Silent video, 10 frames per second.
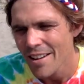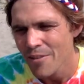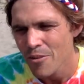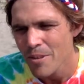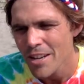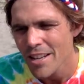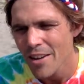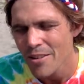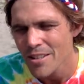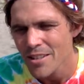for me,
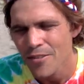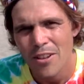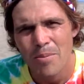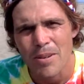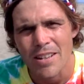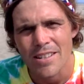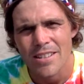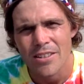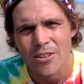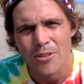that was the Philippines.
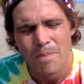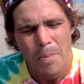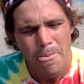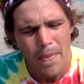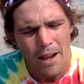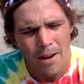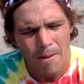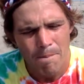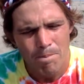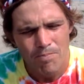So
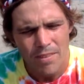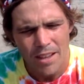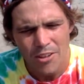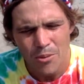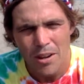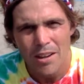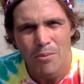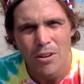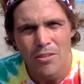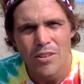that's why
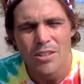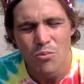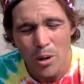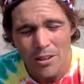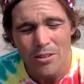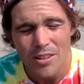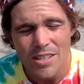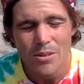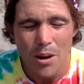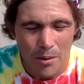one of the
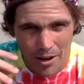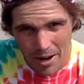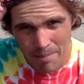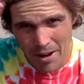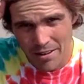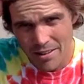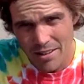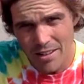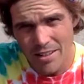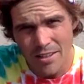reasons why I wear a headband,
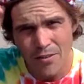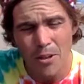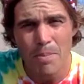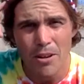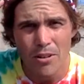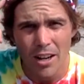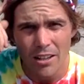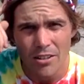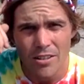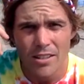because it's Filipino
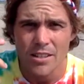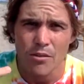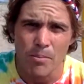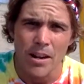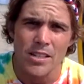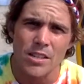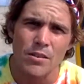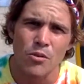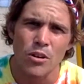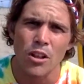colors, because it reminds me
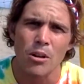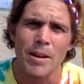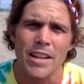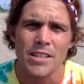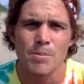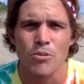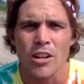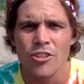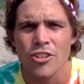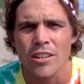of where a lot of my
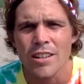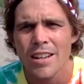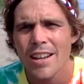inspiration